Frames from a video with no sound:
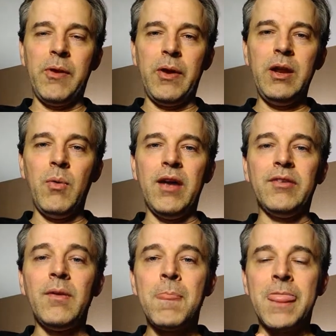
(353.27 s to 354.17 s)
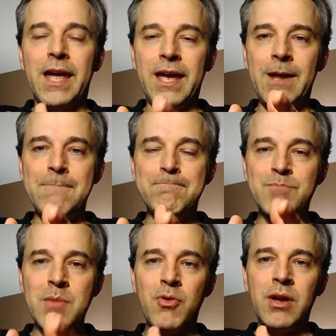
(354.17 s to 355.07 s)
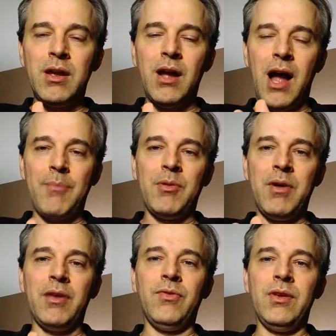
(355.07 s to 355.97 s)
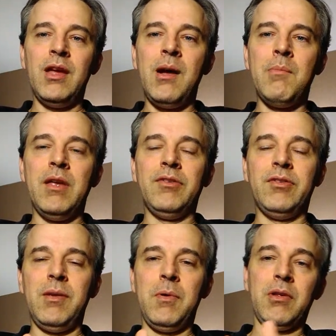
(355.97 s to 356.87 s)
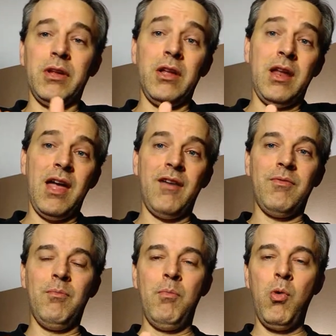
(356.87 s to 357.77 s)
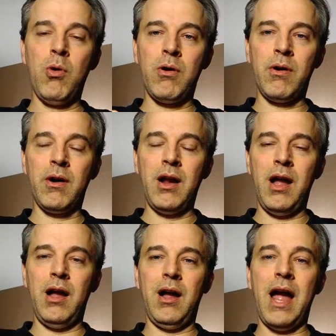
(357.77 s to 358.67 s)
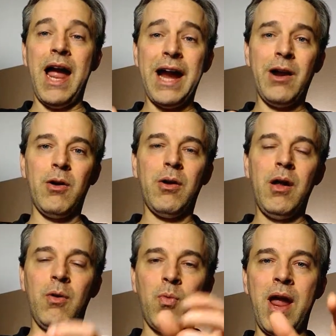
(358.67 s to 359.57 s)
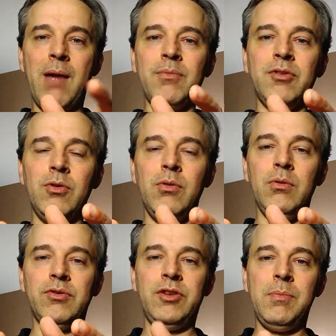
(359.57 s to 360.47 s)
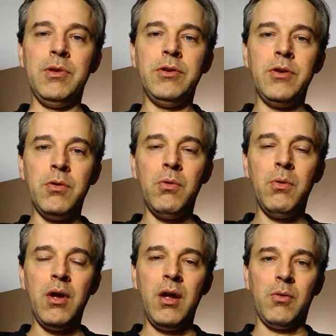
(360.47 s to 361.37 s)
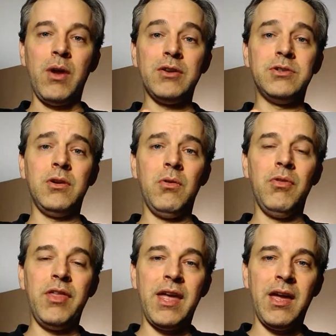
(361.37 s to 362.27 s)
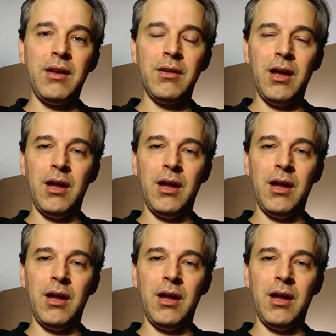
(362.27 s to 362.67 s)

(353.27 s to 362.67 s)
Anyways, a memory optimized VM is typically going to have a higher RAM to CPU ratio than,